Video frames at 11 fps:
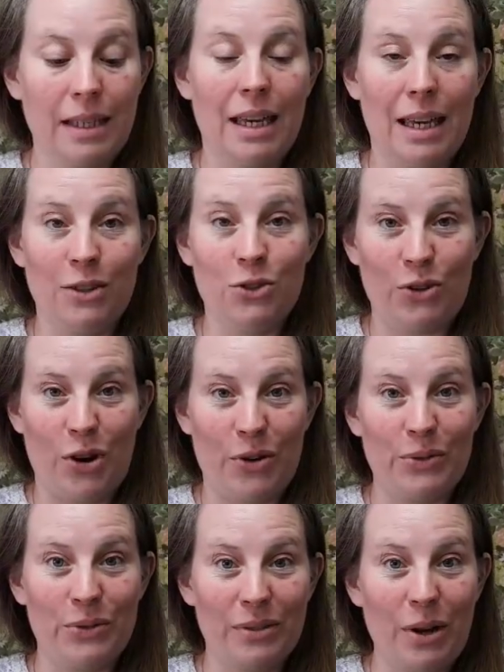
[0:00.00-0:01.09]
it's grown
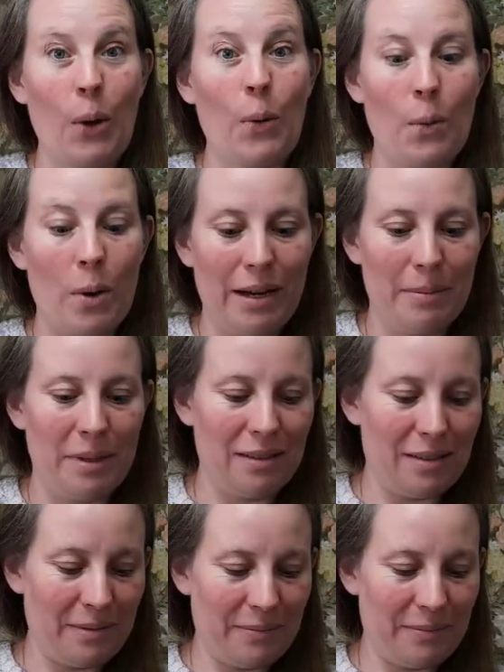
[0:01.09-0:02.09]
quite a bit.